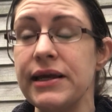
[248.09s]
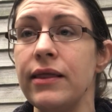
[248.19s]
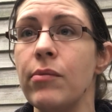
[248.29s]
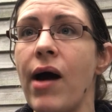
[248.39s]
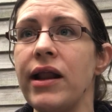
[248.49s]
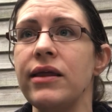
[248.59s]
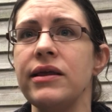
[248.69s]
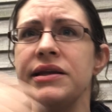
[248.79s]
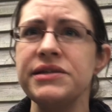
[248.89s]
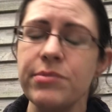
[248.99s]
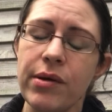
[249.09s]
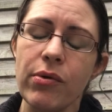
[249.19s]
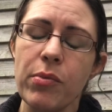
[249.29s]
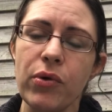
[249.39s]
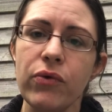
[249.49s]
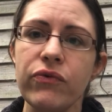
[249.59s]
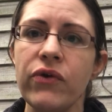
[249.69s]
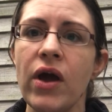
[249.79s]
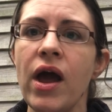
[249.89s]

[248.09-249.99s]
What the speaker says: in the body that need to be removed.